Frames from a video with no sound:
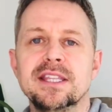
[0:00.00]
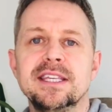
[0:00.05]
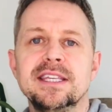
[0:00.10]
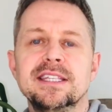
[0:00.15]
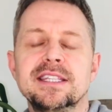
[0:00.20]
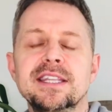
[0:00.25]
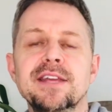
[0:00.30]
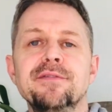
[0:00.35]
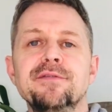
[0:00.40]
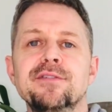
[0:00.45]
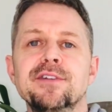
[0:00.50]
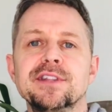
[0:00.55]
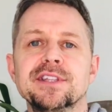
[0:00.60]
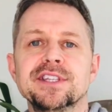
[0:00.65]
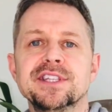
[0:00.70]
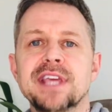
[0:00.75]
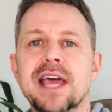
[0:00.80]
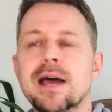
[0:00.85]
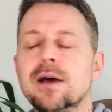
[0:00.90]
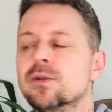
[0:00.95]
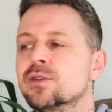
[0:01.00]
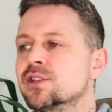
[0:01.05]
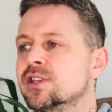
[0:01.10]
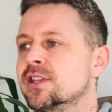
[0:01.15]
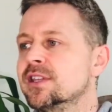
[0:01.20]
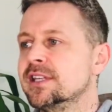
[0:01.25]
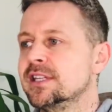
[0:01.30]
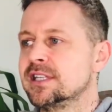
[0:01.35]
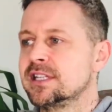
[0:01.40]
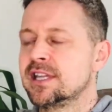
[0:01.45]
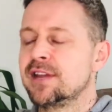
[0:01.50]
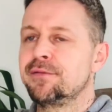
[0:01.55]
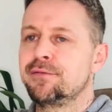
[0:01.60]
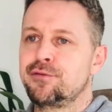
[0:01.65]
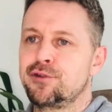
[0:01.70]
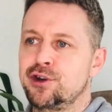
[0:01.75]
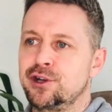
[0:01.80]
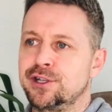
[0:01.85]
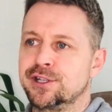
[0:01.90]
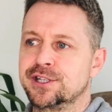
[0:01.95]
these different sounds and these
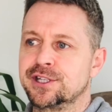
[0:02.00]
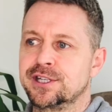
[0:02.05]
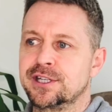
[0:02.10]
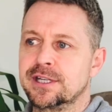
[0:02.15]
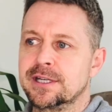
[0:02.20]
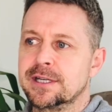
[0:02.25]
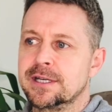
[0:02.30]
different